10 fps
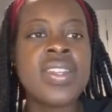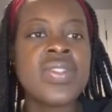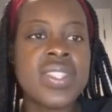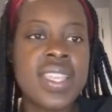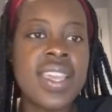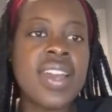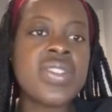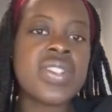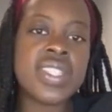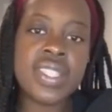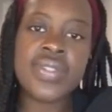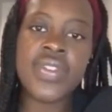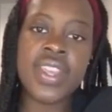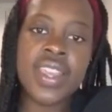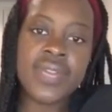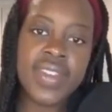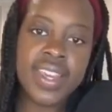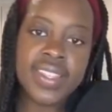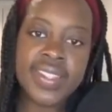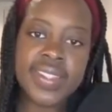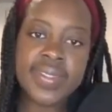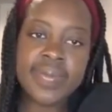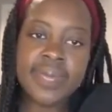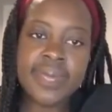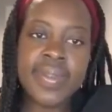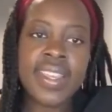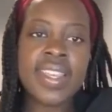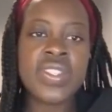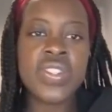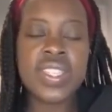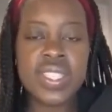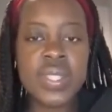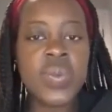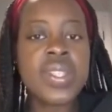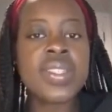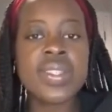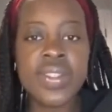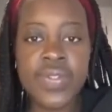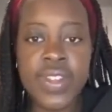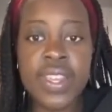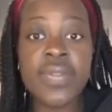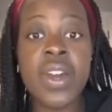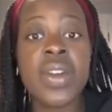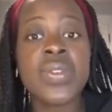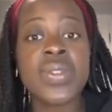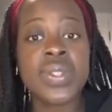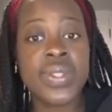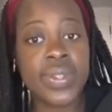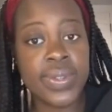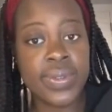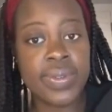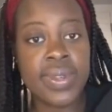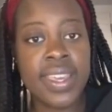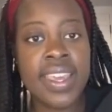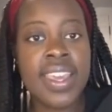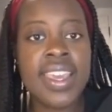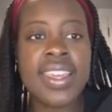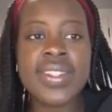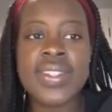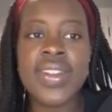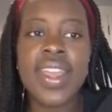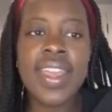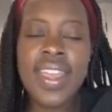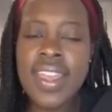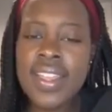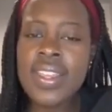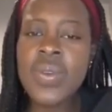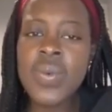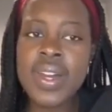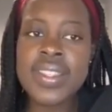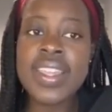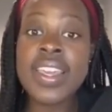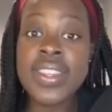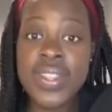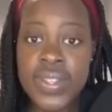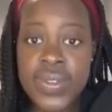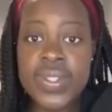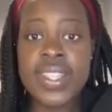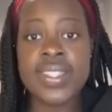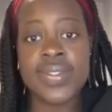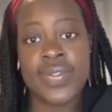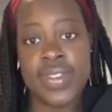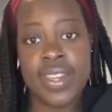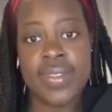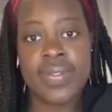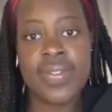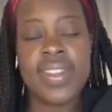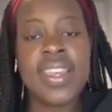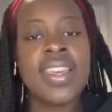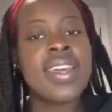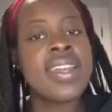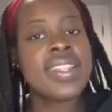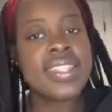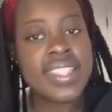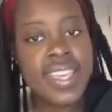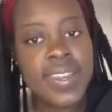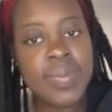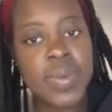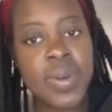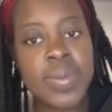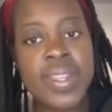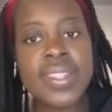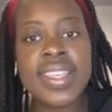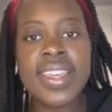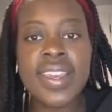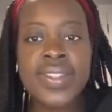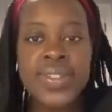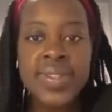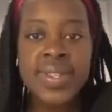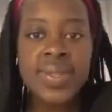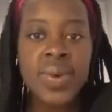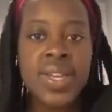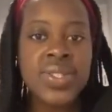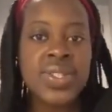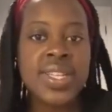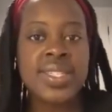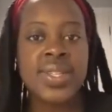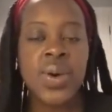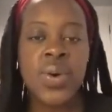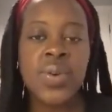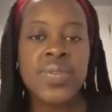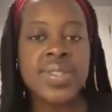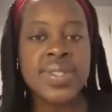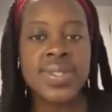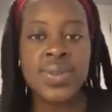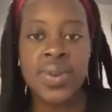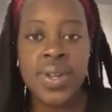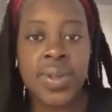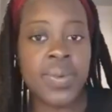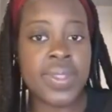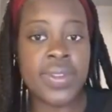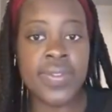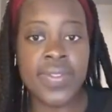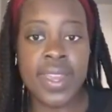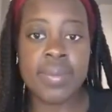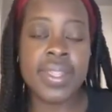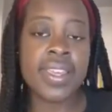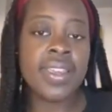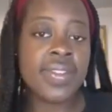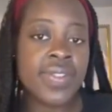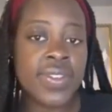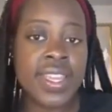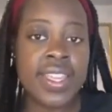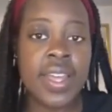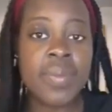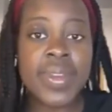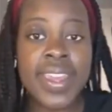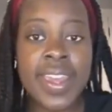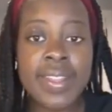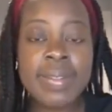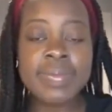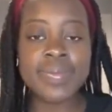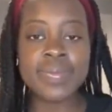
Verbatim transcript: Just like how Jesus forgave us, Jesus wants us to forgive others too. Is there anyone that you need to forgive? Take a moment to answer these questions, go over the story with your family if you need help again.